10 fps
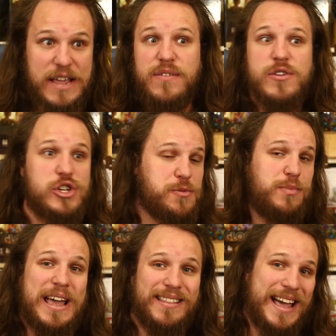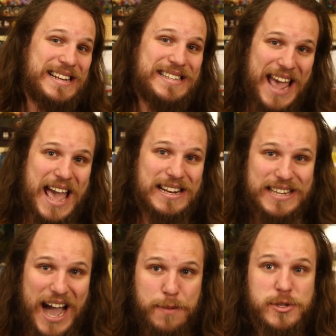even if you just play it like 10
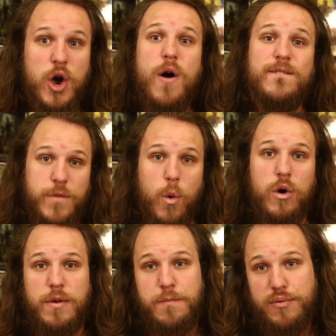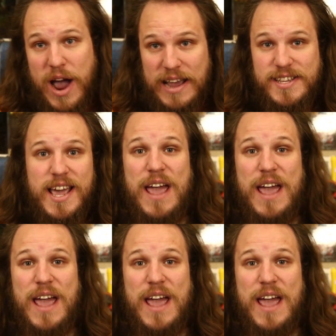times for the price.